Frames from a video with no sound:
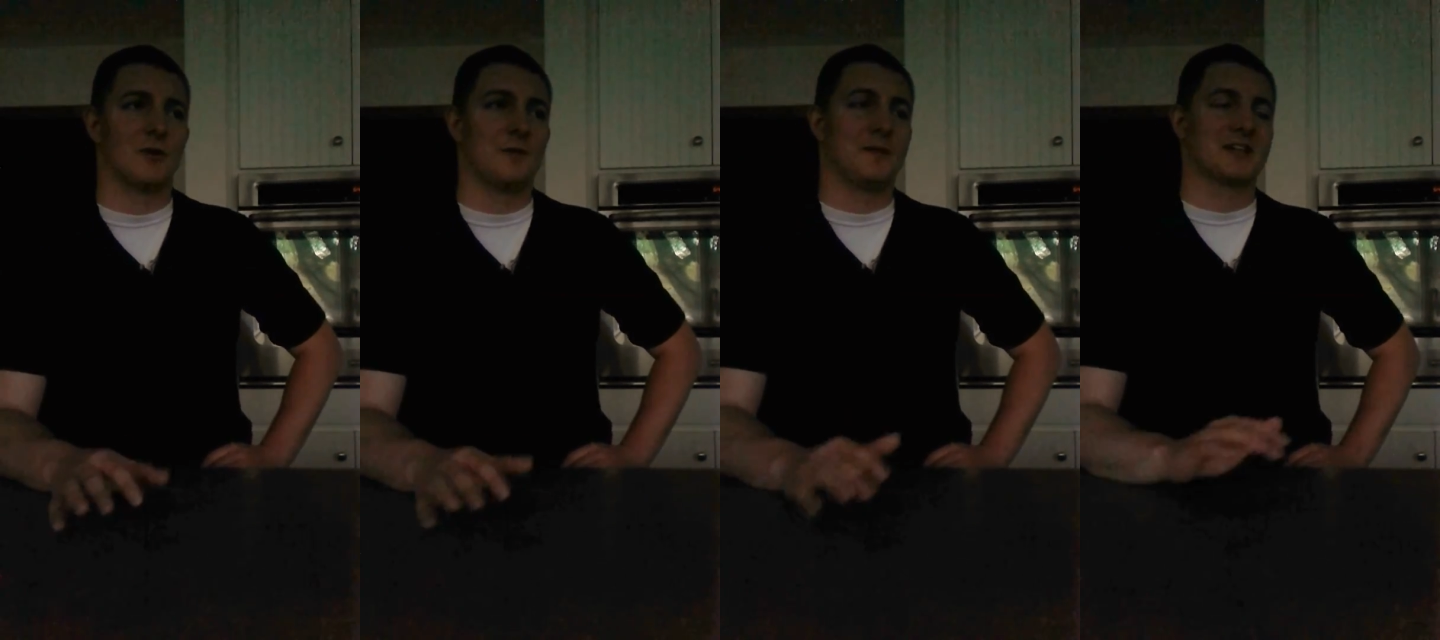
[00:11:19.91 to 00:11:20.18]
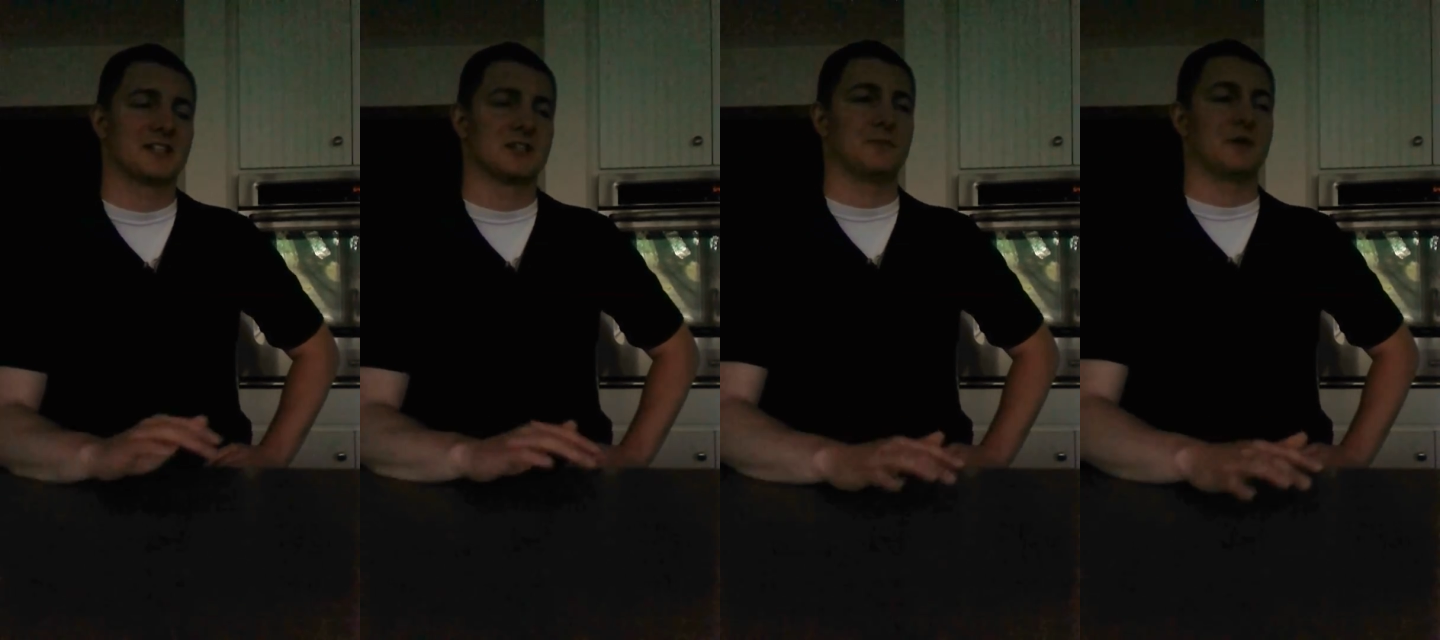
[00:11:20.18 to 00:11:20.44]

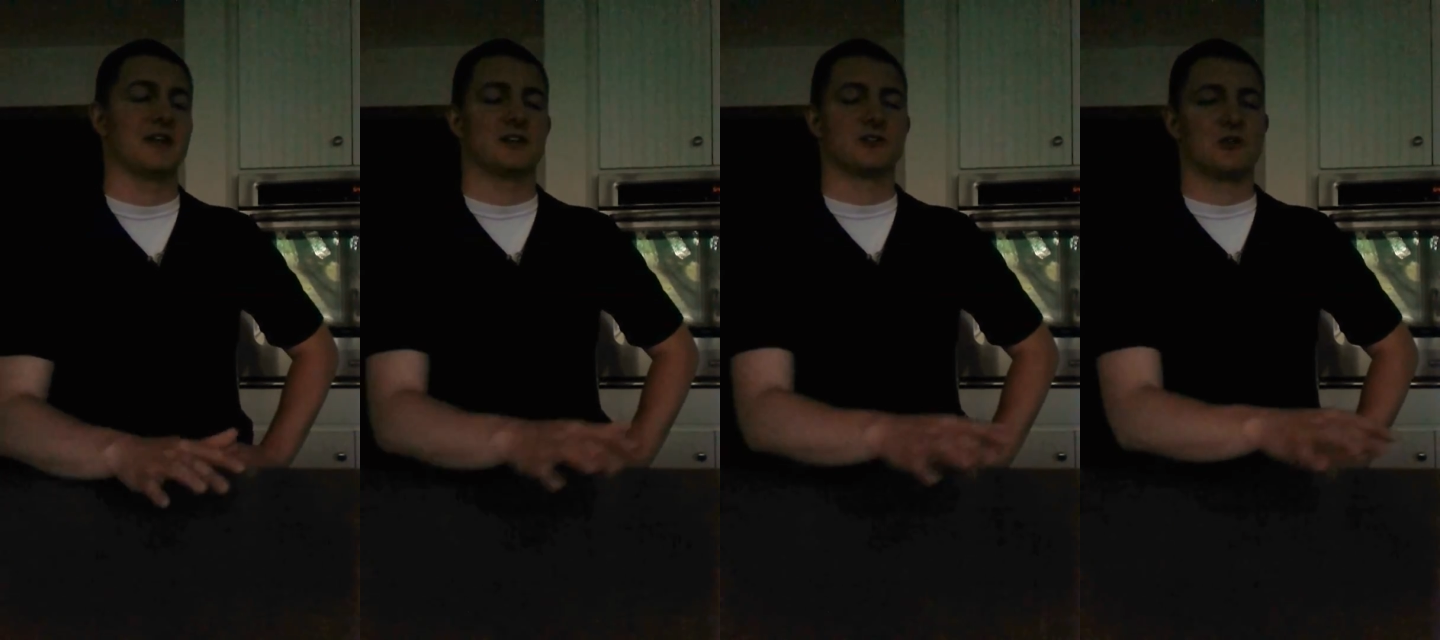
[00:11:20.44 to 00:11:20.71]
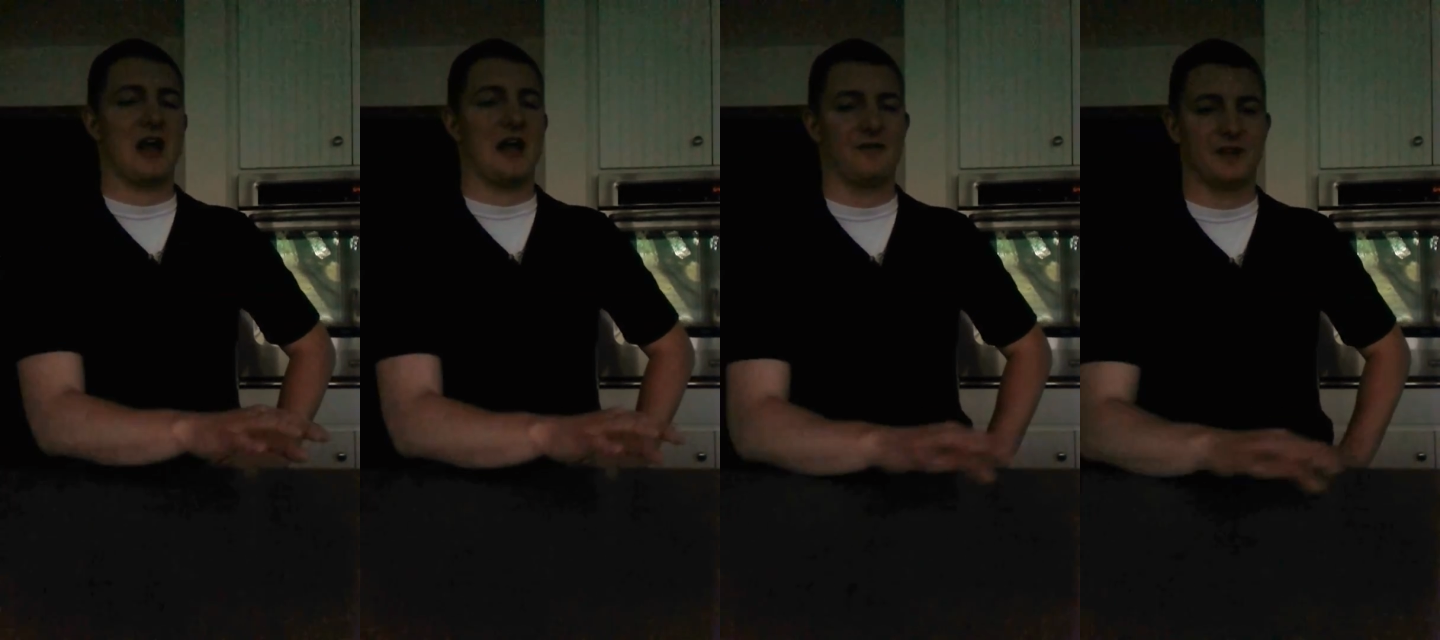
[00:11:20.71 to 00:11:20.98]
makes somebody a
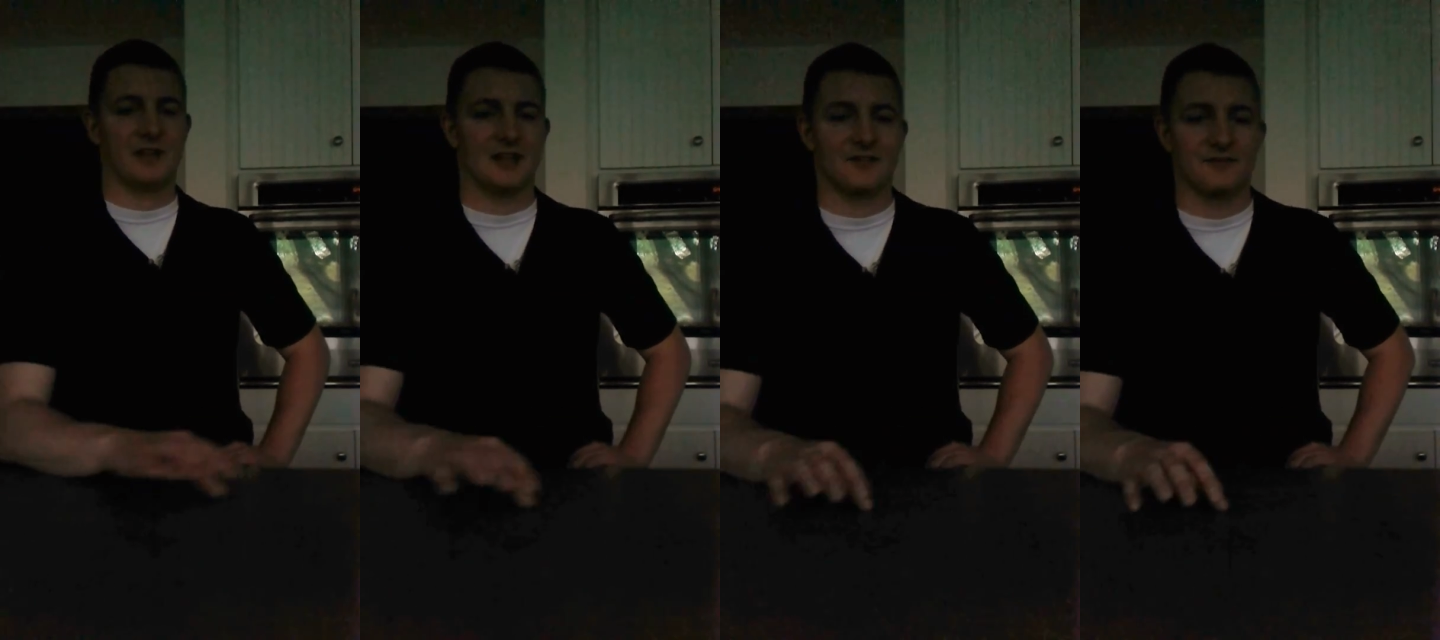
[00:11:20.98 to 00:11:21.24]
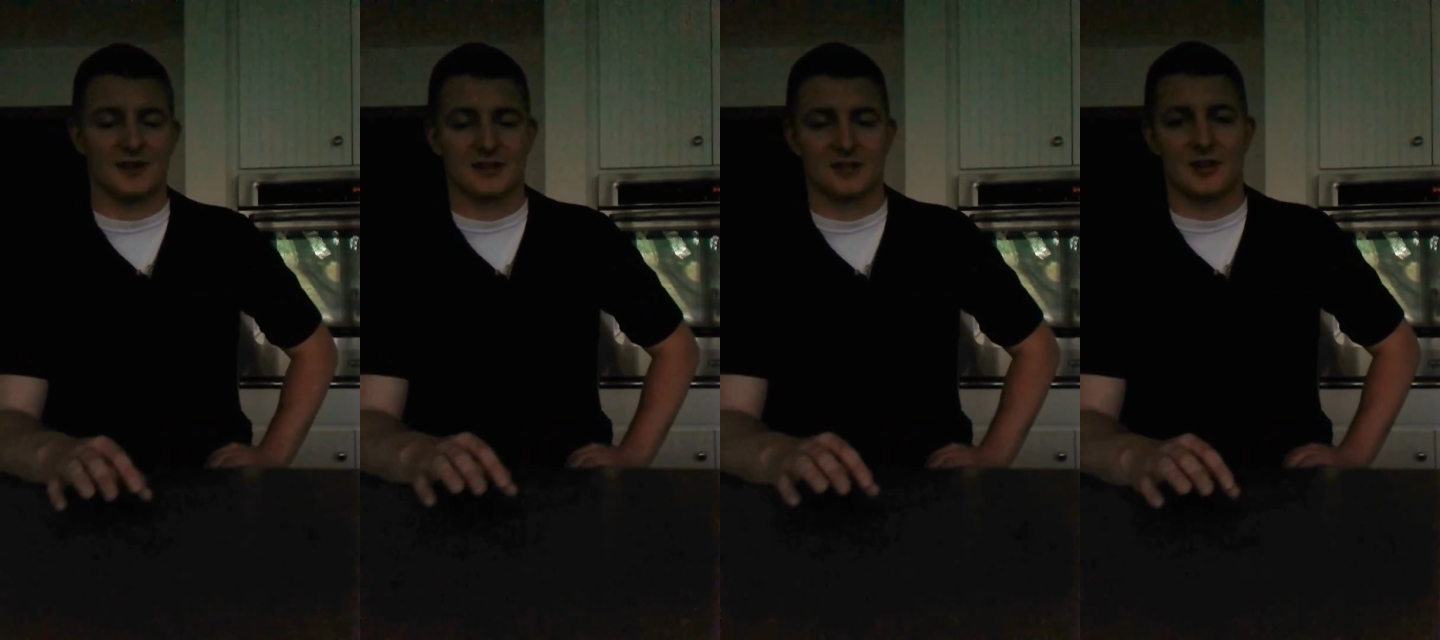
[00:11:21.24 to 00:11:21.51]
trafficking
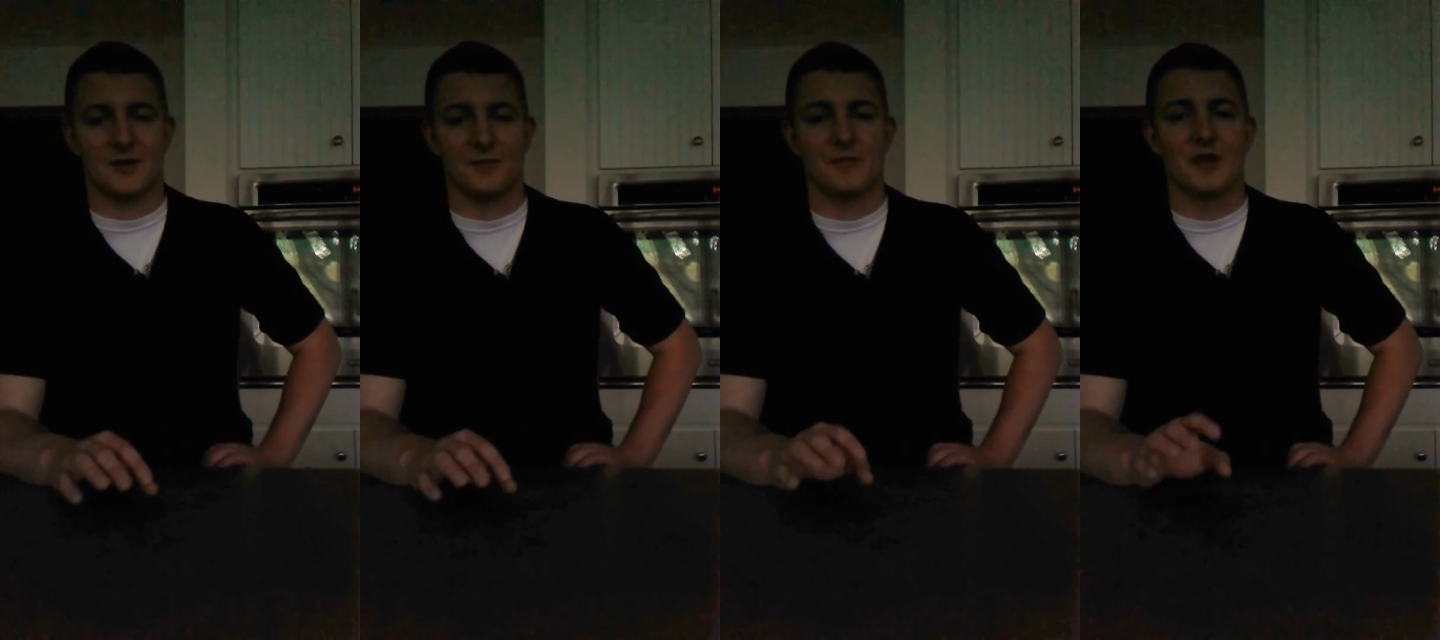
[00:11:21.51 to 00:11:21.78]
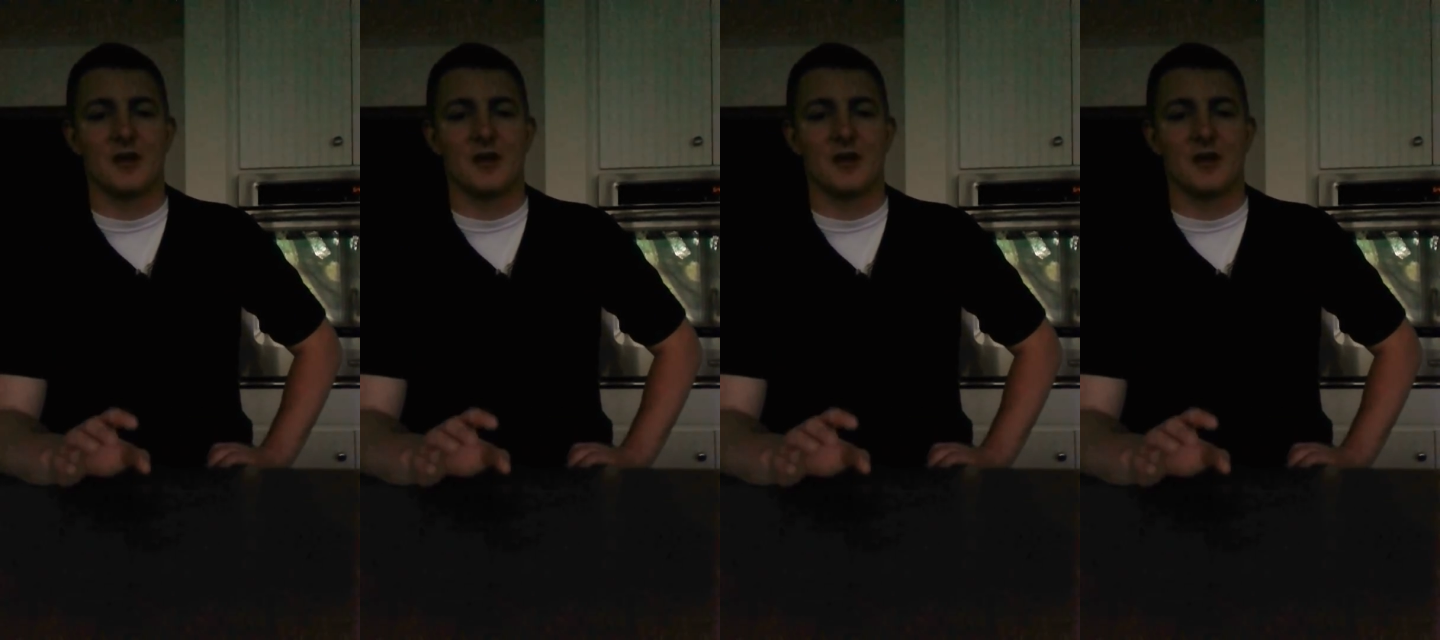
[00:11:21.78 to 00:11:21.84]
victim.